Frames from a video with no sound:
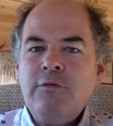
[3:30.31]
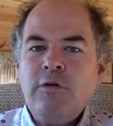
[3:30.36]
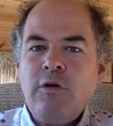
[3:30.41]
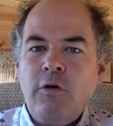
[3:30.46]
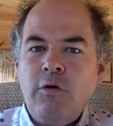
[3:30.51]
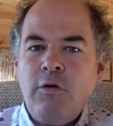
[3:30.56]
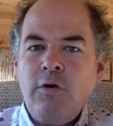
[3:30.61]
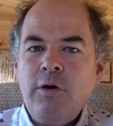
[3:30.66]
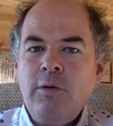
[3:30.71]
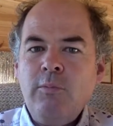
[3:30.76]

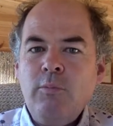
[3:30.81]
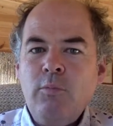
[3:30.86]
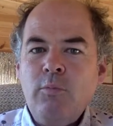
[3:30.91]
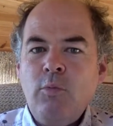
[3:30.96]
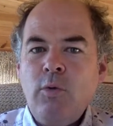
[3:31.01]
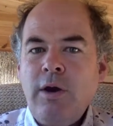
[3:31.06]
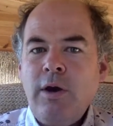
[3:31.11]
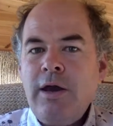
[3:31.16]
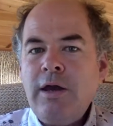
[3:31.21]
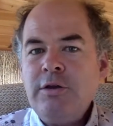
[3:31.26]
time
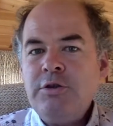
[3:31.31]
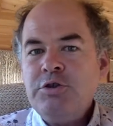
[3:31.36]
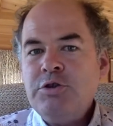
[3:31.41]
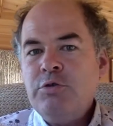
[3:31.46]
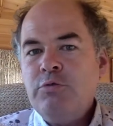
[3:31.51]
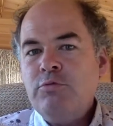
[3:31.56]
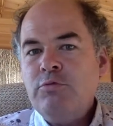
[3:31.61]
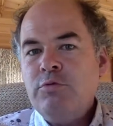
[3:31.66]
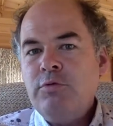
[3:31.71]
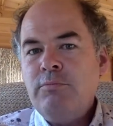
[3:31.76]
where
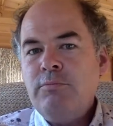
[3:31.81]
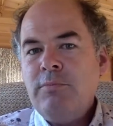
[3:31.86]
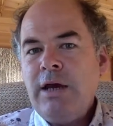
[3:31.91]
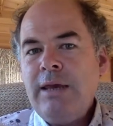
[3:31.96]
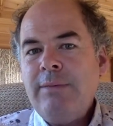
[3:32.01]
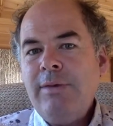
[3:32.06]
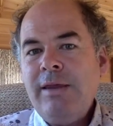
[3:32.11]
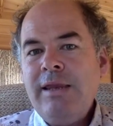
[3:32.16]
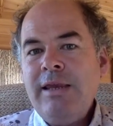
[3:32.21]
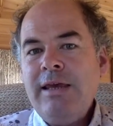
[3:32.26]
children may
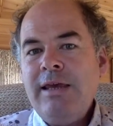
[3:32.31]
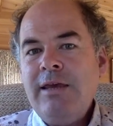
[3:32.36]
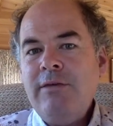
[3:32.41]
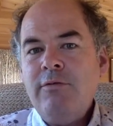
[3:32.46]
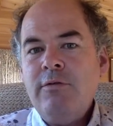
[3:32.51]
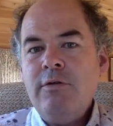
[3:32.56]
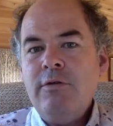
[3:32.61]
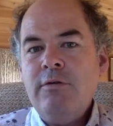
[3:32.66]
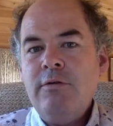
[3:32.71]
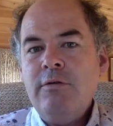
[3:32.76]
be
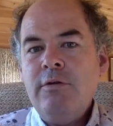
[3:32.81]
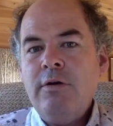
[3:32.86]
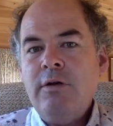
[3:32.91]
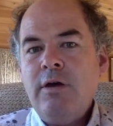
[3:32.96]
leaving